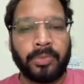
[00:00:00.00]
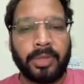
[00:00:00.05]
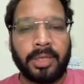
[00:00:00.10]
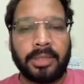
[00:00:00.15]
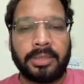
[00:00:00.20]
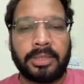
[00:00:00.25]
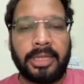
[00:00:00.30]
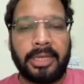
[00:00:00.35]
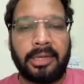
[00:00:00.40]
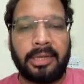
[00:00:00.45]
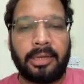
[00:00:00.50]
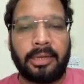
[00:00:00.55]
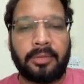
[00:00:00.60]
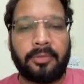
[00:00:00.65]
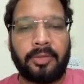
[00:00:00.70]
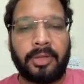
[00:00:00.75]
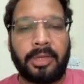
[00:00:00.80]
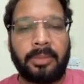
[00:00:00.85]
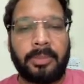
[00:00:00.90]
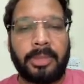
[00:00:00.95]
they
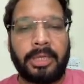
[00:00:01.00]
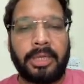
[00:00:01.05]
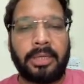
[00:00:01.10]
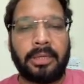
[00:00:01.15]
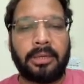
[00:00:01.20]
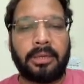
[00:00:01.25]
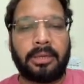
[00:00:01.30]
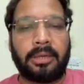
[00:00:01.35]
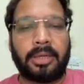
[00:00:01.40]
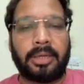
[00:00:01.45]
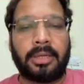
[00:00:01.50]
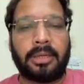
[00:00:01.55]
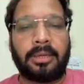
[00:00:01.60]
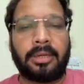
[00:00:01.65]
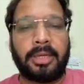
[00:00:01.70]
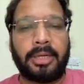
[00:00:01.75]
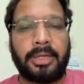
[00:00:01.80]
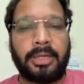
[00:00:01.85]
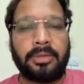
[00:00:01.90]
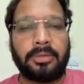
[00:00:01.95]
will be
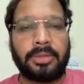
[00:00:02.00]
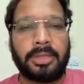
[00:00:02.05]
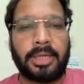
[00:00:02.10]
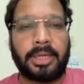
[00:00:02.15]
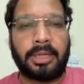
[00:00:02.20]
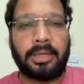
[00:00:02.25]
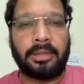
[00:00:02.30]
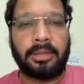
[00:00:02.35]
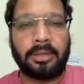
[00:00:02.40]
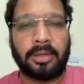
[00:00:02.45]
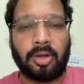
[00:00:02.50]
returning to the